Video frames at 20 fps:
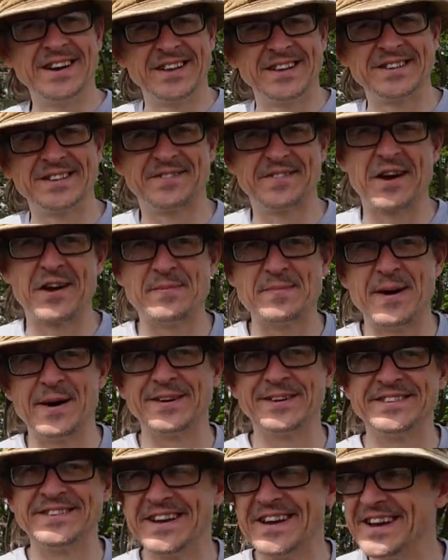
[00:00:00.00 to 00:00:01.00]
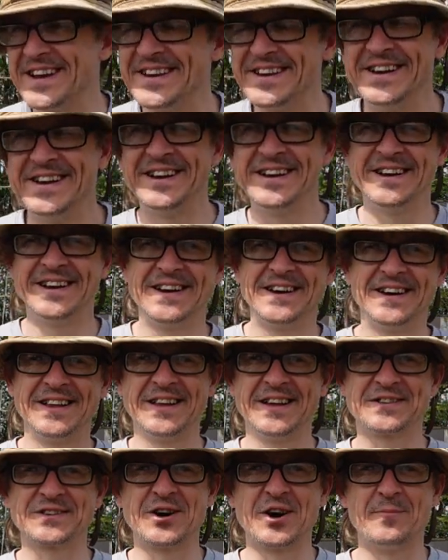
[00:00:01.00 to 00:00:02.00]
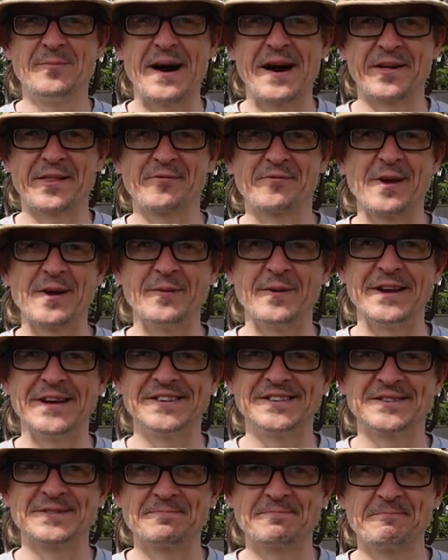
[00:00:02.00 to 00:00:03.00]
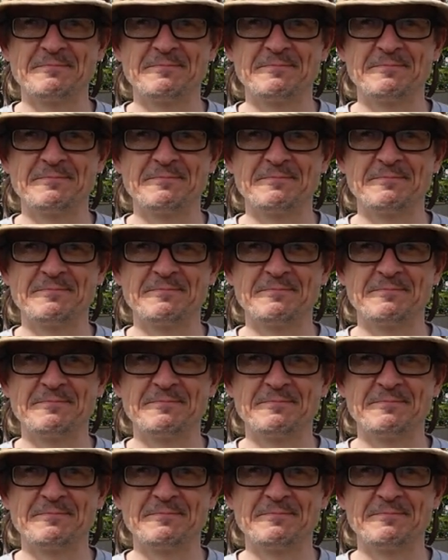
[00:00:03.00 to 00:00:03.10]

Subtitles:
There's a fair amount of digging. Let's go back 3 weeks.